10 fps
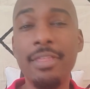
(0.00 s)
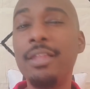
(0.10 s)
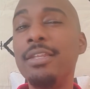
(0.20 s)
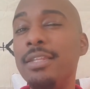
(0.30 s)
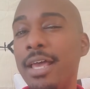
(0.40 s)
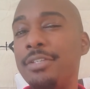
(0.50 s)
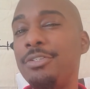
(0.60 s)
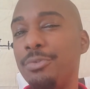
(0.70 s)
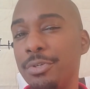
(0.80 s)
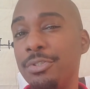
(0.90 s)
the
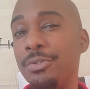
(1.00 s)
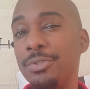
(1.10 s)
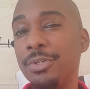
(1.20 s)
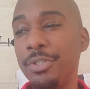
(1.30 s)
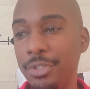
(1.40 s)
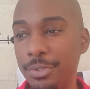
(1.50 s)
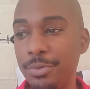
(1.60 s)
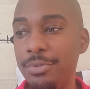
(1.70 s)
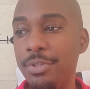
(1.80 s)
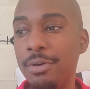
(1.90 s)
less crystals are used.